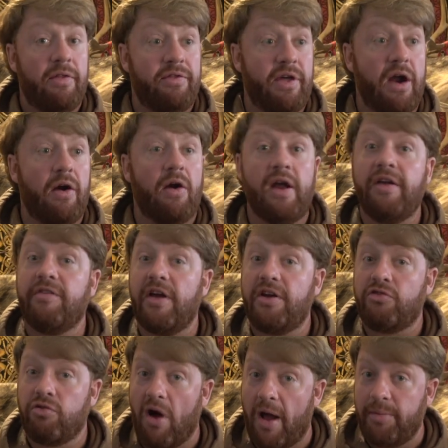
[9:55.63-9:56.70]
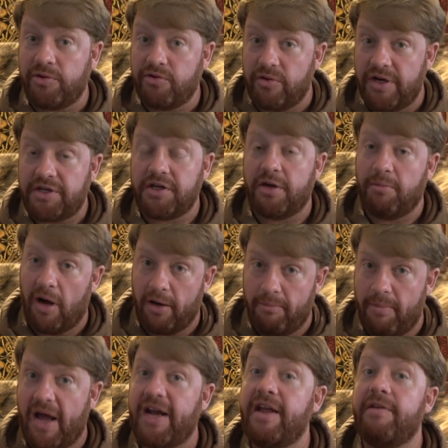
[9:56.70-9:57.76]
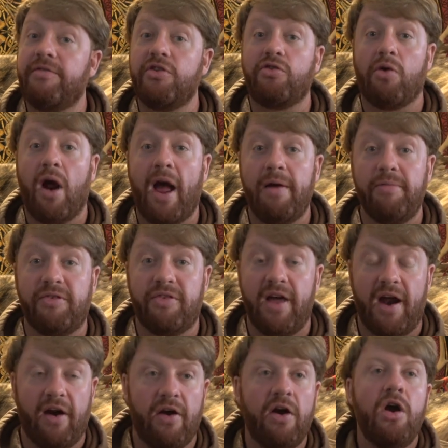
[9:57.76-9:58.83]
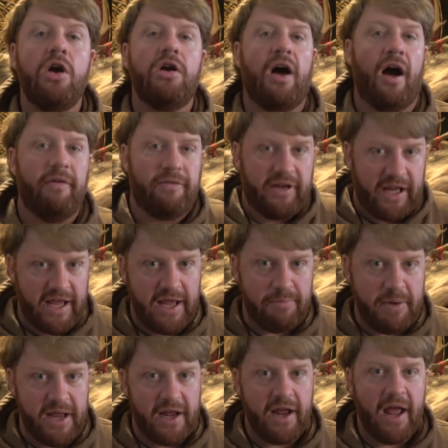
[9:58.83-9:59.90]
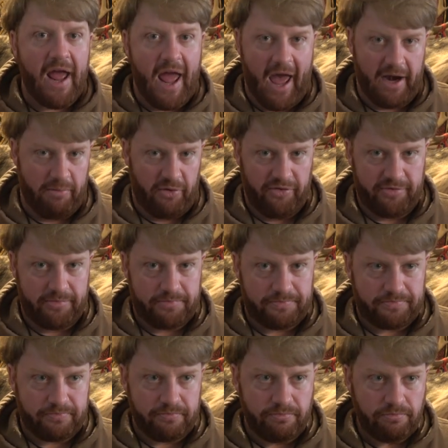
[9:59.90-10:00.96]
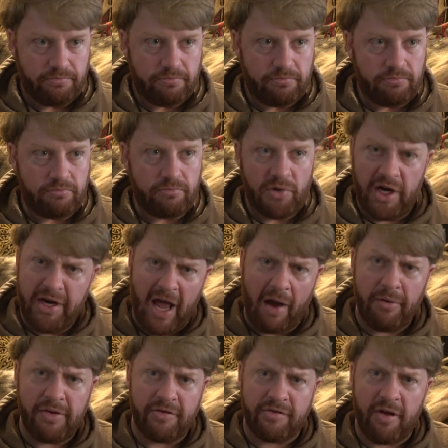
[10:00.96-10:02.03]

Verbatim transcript: there is a tribal tradition among many of the tribes there of keeping animals. Now, it's